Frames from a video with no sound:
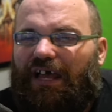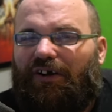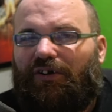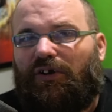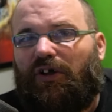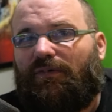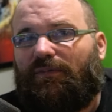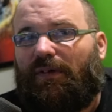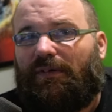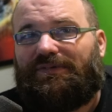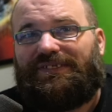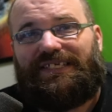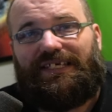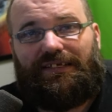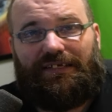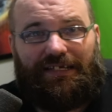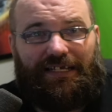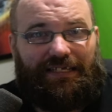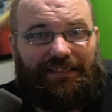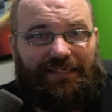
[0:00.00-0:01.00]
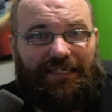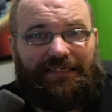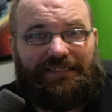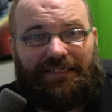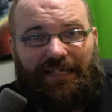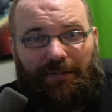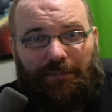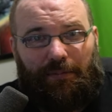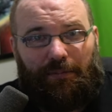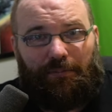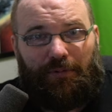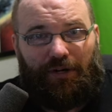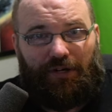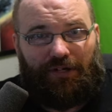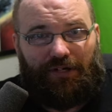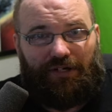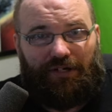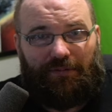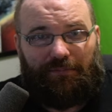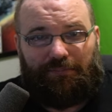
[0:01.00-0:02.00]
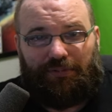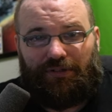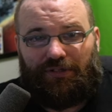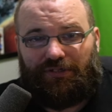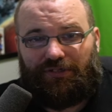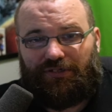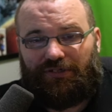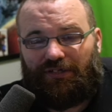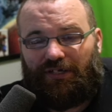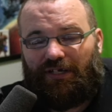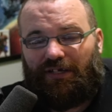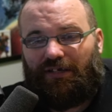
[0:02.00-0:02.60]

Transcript: don't know if I've seen it get this type of marketing push.